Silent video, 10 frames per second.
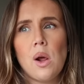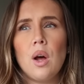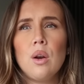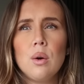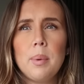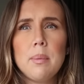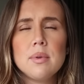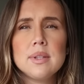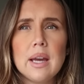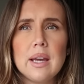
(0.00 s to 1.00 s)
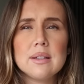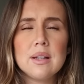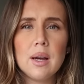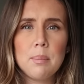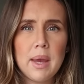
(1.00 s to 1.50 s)
a lot of people say it's
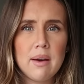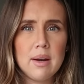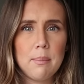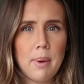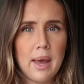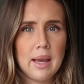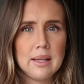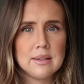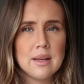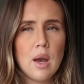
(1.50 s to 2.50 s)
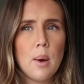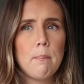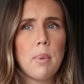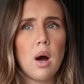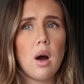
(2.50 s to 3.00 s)
like period pains,
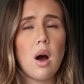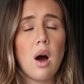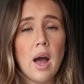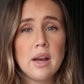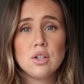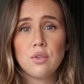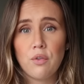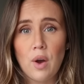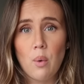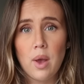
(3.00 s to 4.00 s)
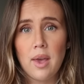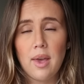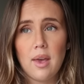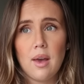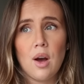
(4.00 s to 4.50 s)
but I just felt
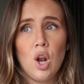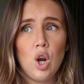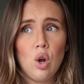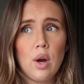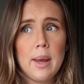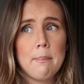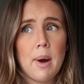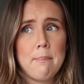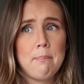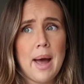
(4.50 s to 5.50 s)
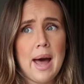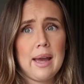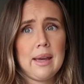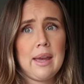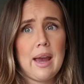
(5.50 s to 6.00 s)
it a lot in my
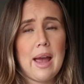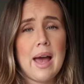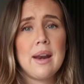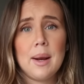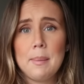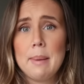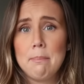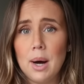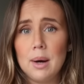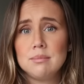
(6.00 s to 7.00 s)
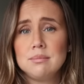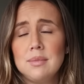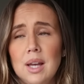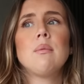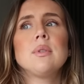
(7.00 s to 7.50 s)
back and like my bum,
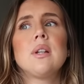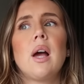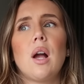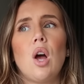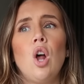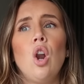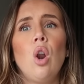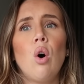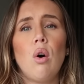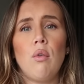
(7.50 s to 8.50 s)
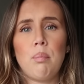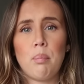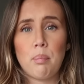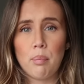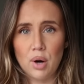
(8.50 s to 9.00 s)
and there was like a lot of
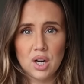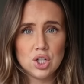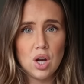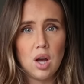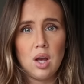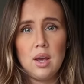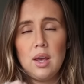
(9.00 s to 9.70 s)
pressure.